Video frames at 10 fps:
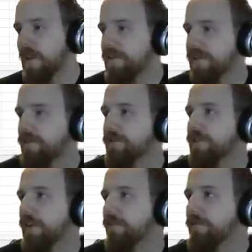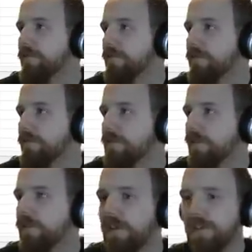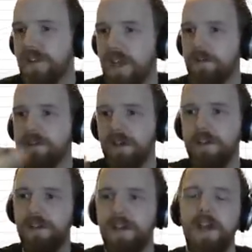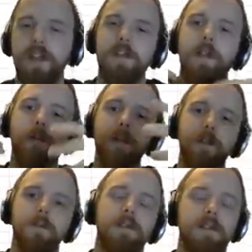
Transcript: digital stuff. Just because it's there and done. And, I mean,